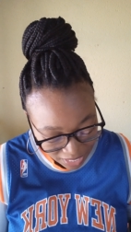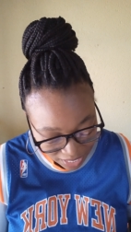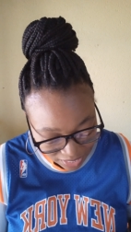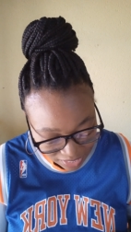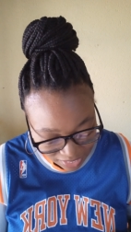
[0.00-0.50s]

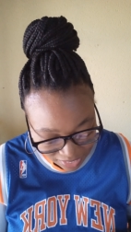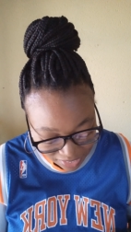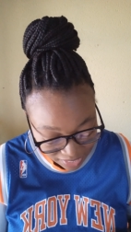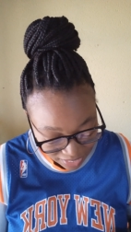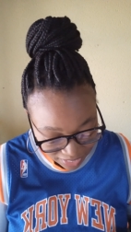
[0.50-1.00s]
I just
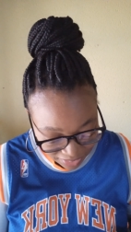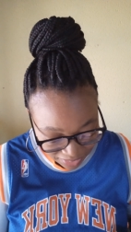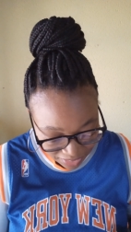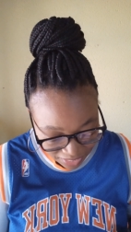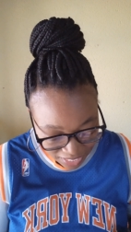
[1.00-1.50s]
yeah.
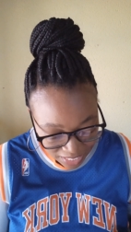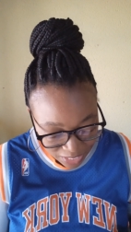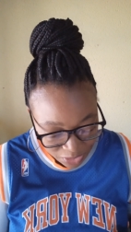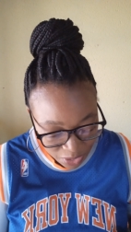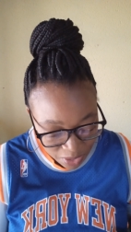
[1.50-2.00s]

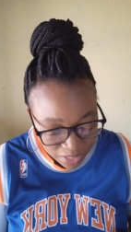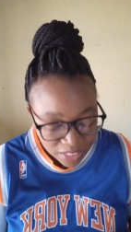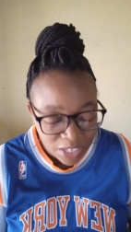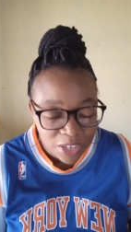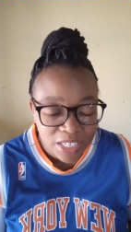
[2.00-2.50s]
So
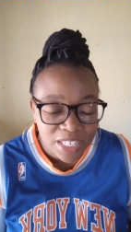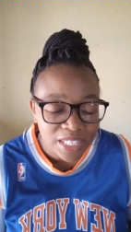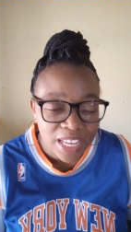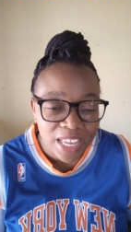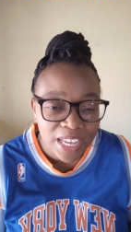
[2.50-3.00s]
the Lord is
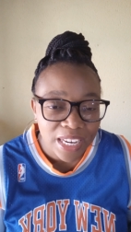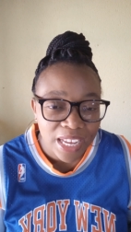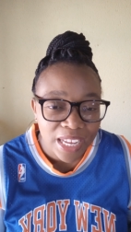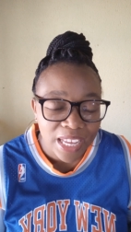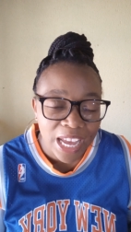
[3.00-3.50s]
saying,
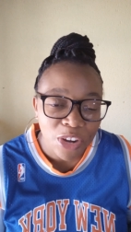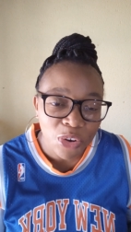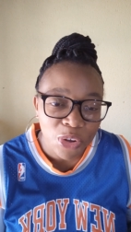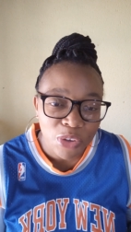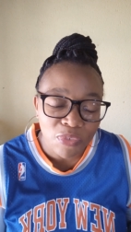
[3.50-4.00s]
like, I
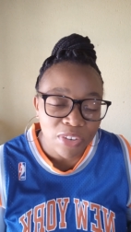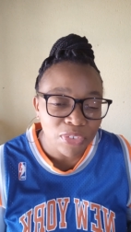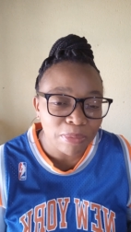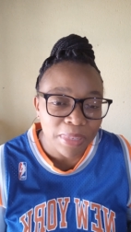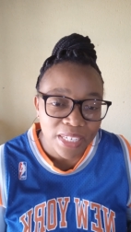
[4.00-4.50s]
know your
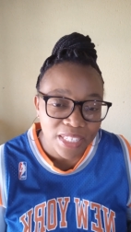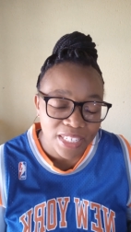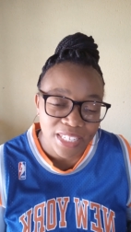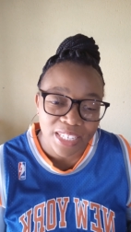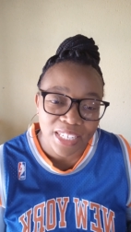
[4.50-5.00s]

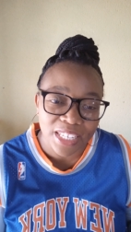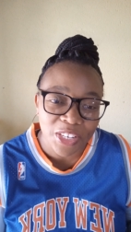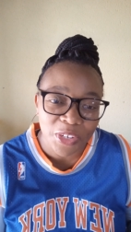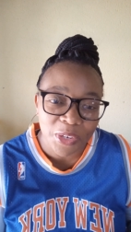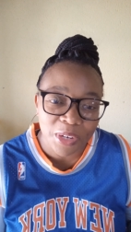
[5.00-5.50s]
vulnerability. You
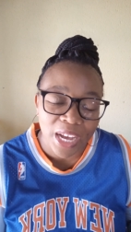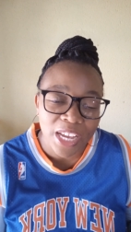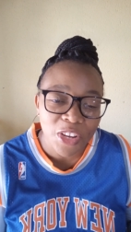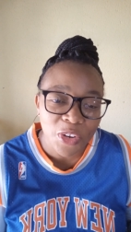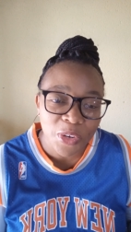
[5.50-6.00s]
know, I
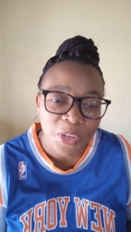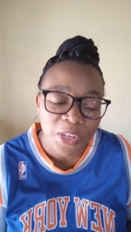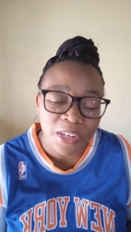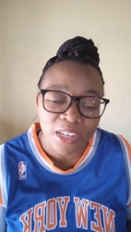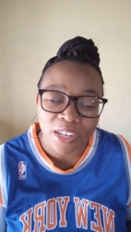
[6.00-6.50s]
know
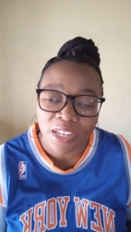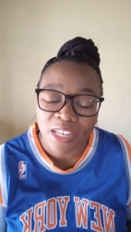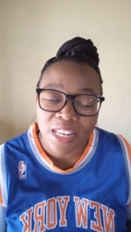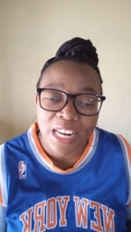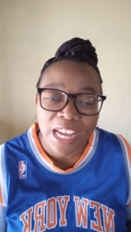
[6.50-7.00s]
your
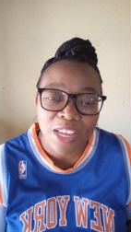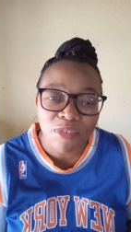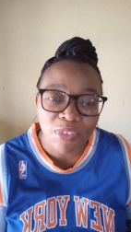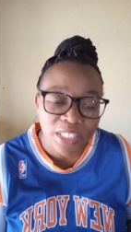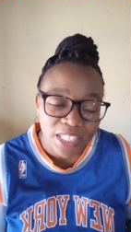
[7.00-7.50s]

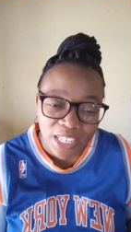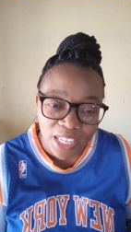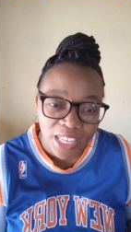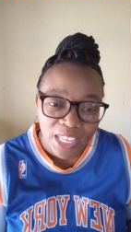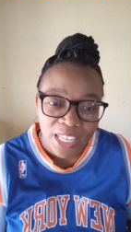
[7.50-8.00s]
naivety.
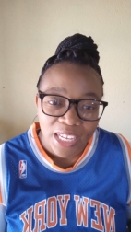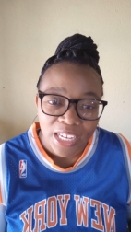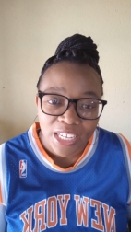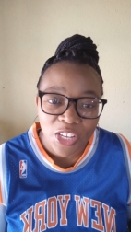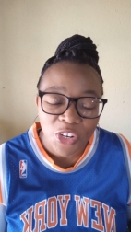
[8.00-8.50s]

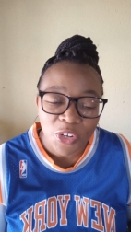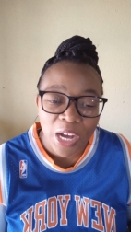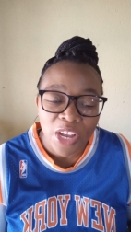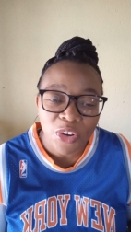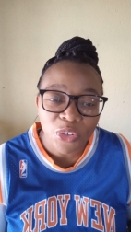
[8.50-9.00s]
You know,
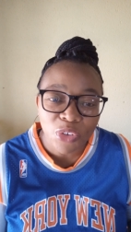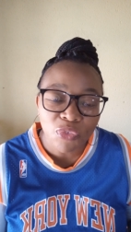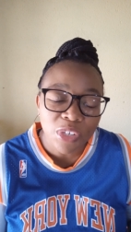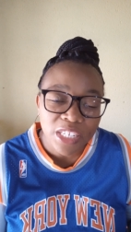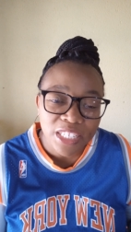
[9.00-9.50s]
I know your
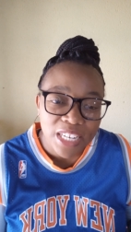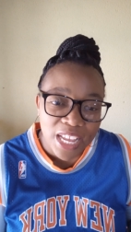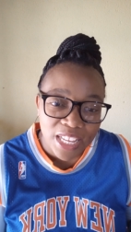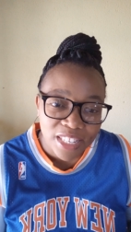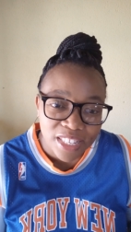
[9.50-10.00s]

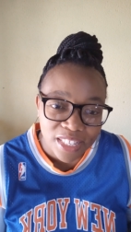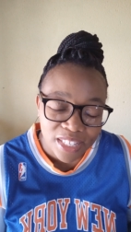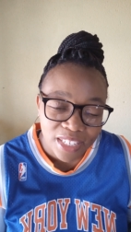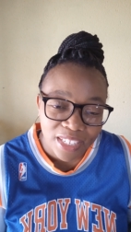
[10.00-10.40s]
foolishness.